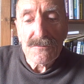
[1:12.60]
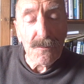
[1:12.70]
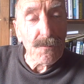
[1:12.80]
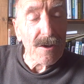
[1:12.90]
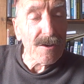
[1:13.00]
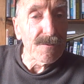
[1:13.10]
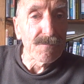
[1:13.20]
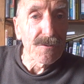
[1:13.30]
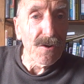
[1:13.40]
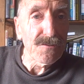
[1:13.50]
Talking
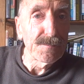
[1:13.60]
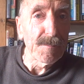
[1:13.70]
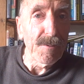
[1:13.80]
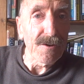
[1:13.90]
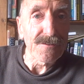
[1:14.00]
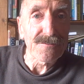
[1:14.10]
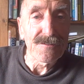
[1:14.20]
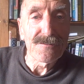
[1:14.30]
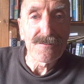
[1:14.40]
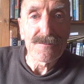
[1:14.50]
of
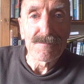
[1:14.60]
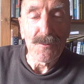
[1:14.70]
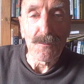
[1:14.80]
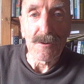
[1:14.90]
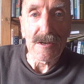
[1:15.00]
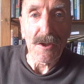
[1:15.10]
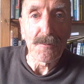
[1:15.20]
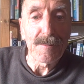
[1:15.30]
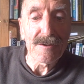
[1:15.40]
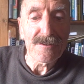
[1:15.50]
cosmopolitans, or
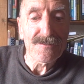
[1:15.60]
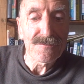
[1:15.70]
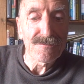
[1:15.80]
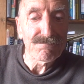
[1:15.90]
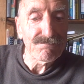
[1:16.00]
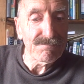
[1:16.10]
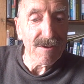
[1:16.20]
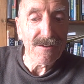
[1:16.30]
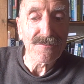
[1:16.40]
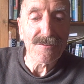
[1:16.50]
globalists,
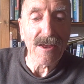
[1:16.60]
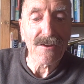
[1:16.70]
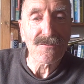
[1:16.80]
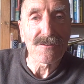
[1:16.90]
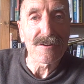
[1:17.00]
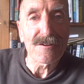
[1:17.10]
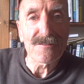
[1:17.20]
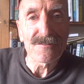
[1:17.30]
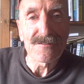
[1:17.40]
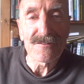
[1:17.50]

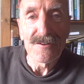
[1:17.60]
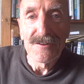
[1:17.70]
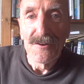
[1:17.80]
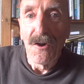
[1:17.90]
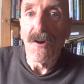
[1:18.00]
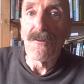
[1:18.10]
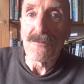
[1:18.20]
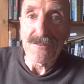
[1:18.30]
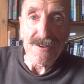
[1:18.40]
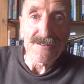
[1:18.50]
internationalists,
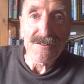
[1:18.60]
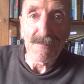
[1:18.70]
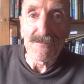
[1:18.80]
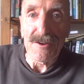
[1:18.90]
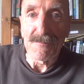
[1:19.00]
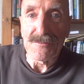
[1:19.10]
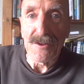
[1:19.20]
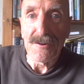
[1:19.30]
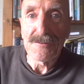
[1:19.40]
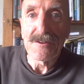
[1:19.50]
or as they are sometimes
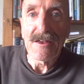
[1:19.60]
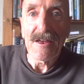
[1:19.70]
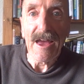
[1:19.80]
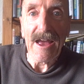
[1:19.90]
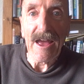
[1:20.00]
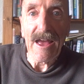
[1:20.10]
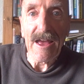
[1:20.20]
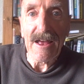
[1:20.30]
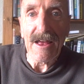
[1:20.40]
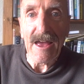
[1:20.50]
known,
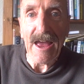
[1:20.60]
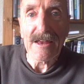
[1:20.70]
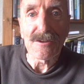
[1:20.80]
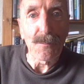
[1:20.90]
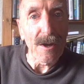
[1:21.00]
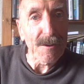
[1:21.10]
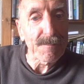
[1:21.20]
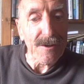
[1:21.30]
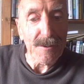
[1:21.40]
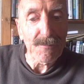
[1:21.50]
anywhere
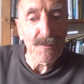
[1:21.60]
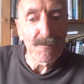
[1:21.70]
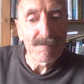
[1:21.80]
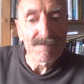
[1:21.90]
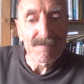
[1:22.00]
people,